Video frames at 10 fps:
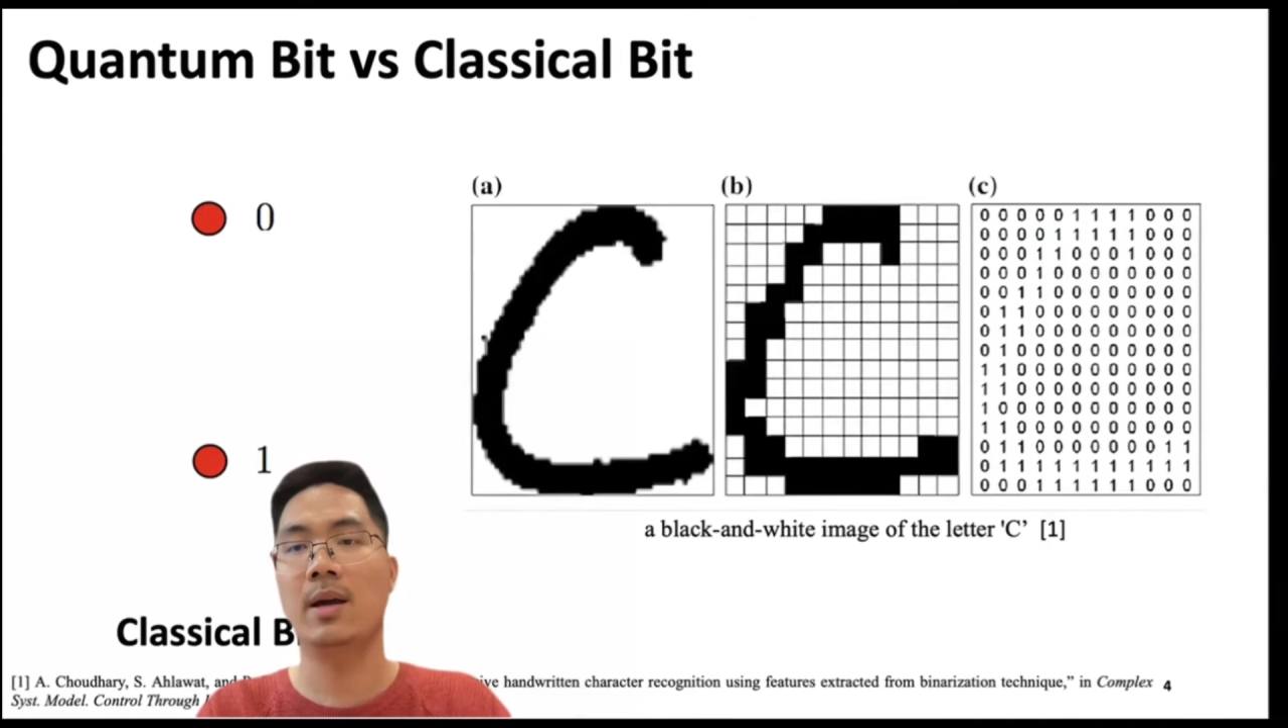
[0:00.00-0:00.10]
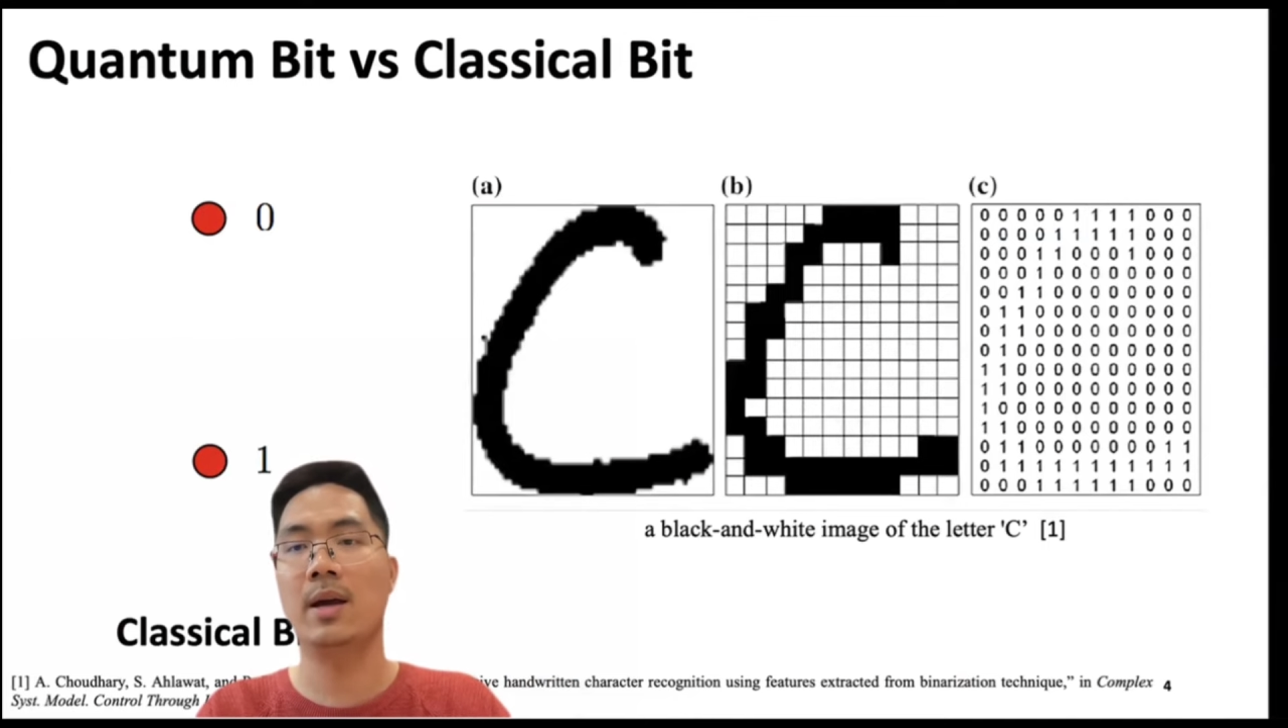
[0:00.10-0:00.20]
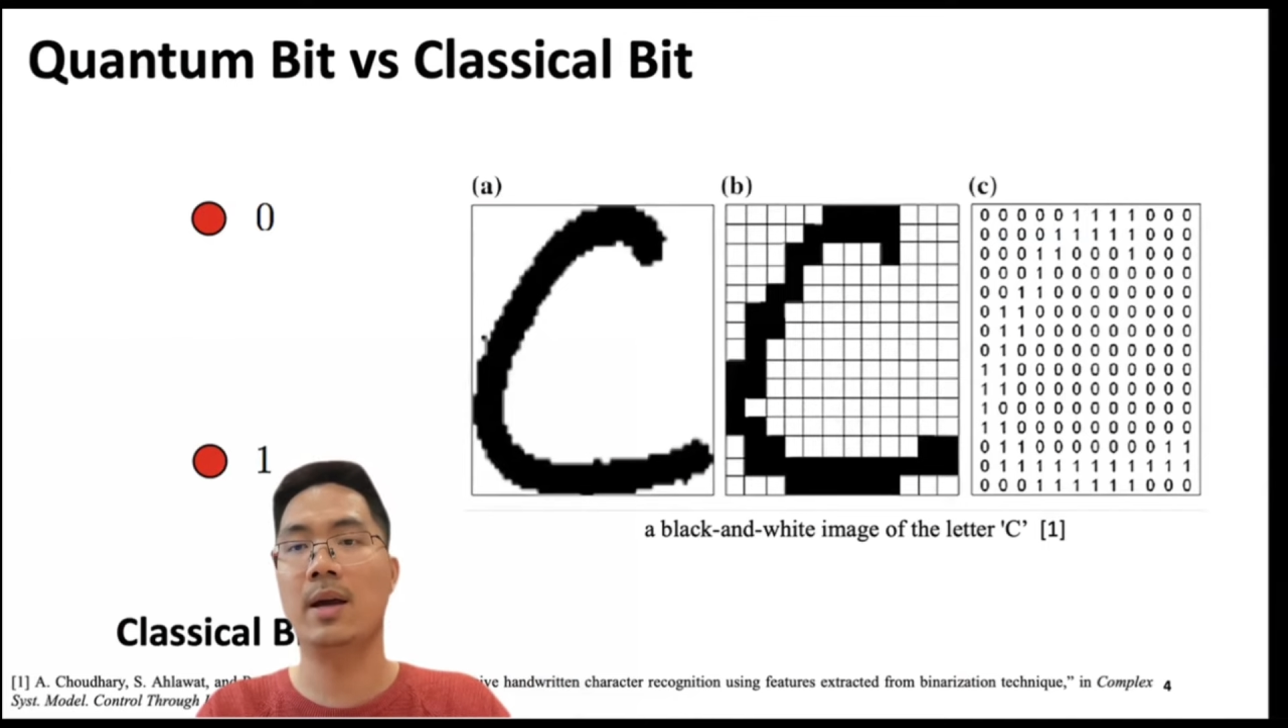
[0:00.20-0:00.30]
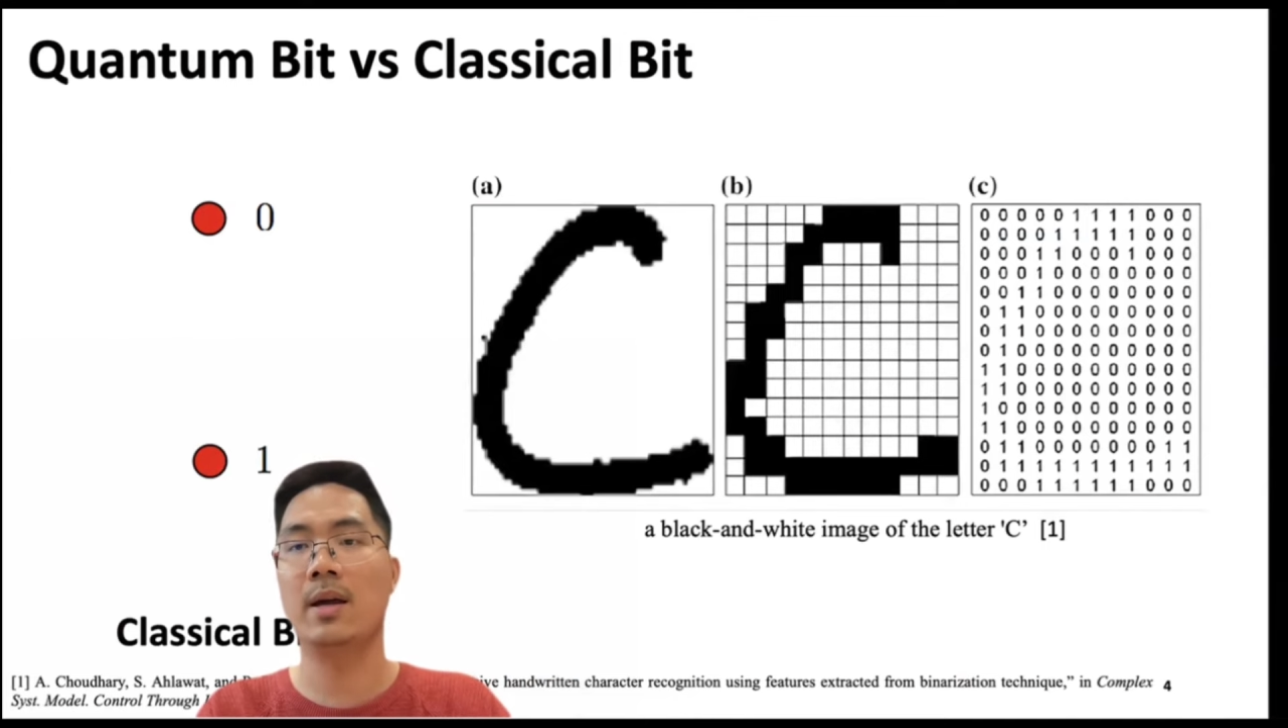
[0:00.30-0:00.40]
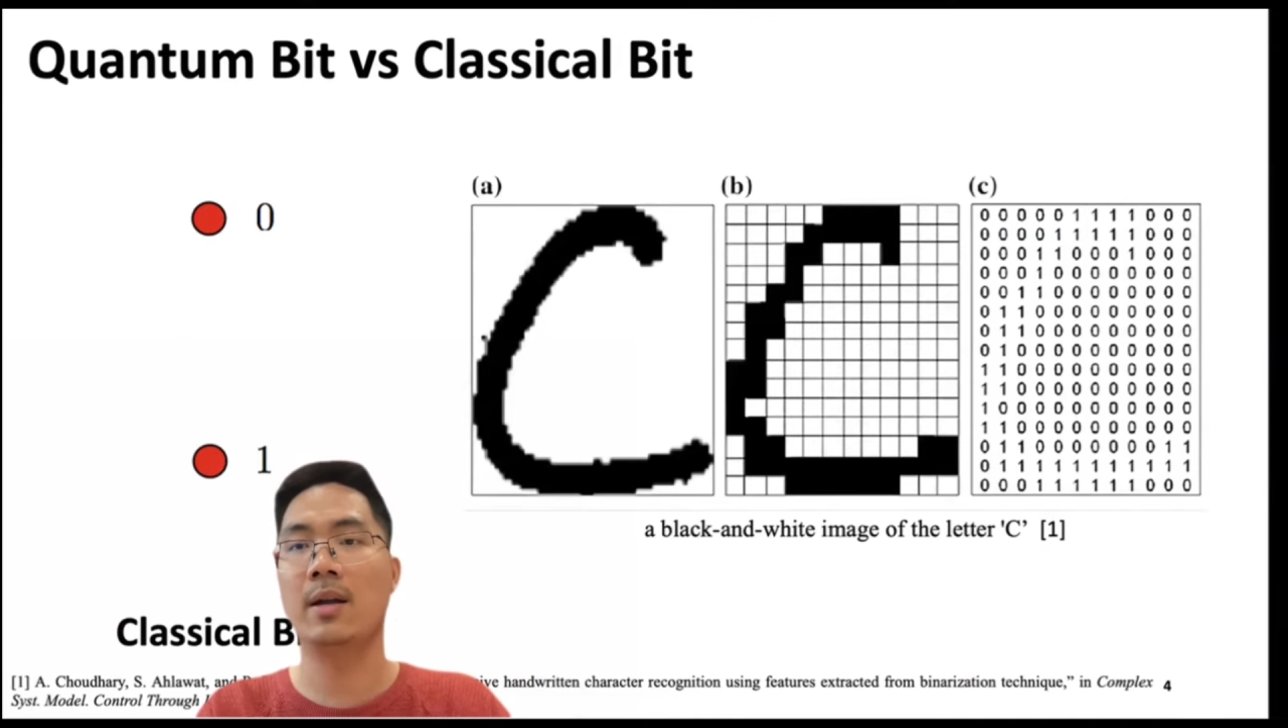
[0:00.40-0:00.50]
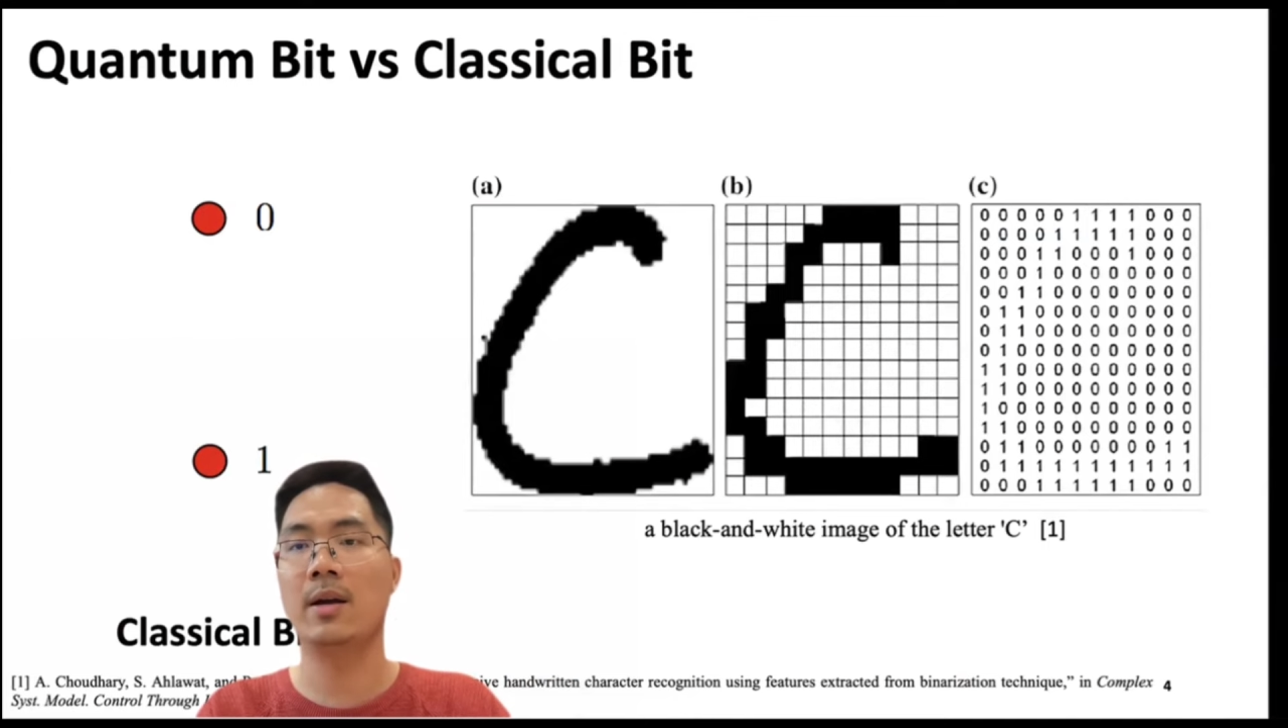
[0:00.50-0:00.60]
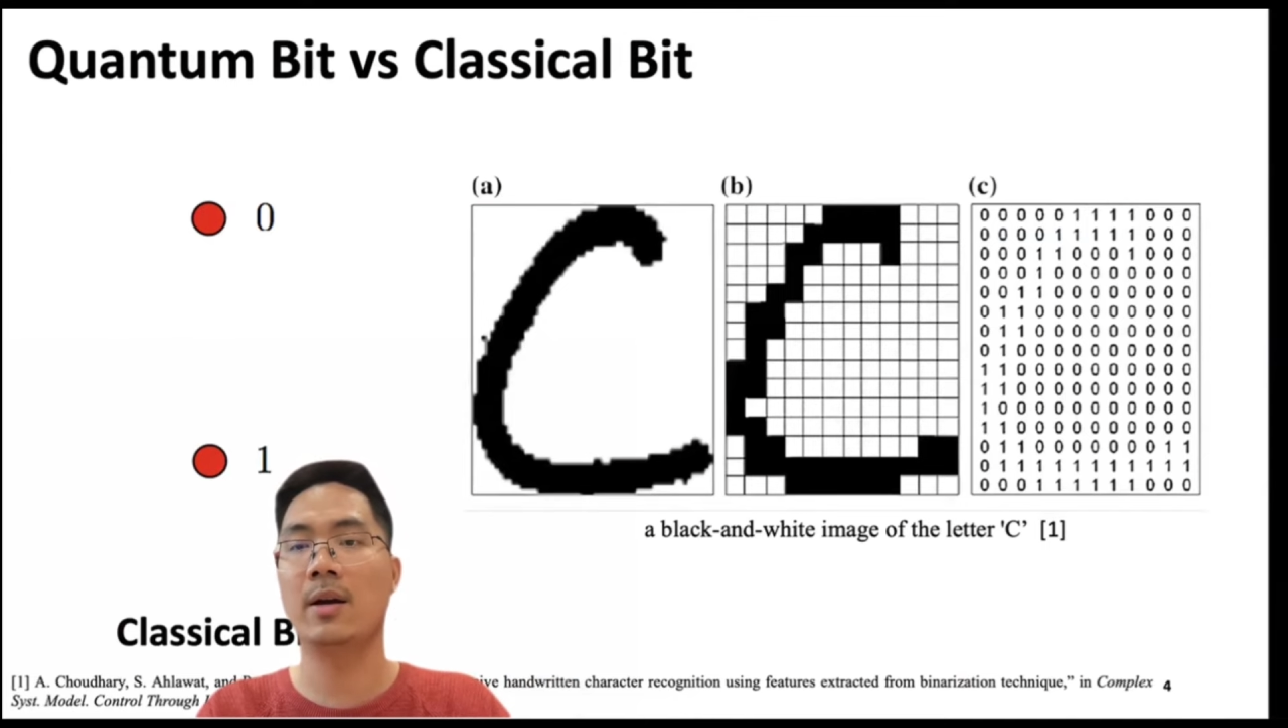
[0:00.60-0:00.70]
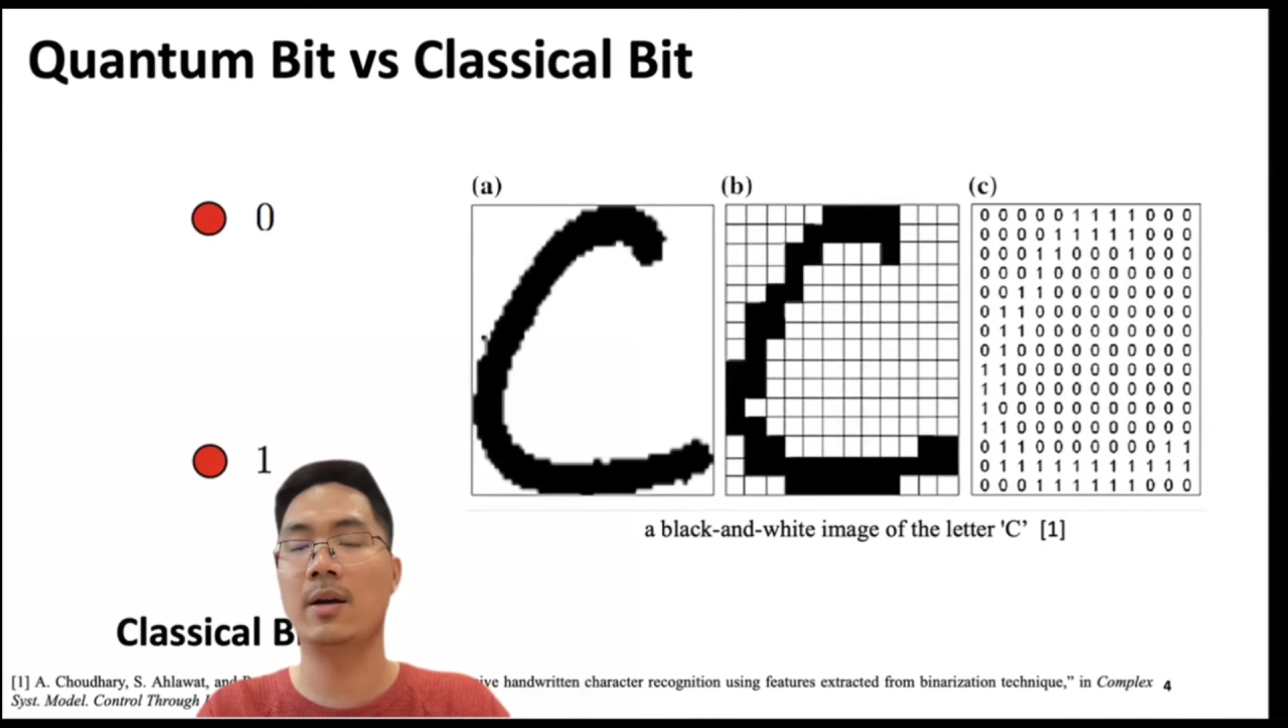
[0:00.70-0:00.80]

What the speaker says: and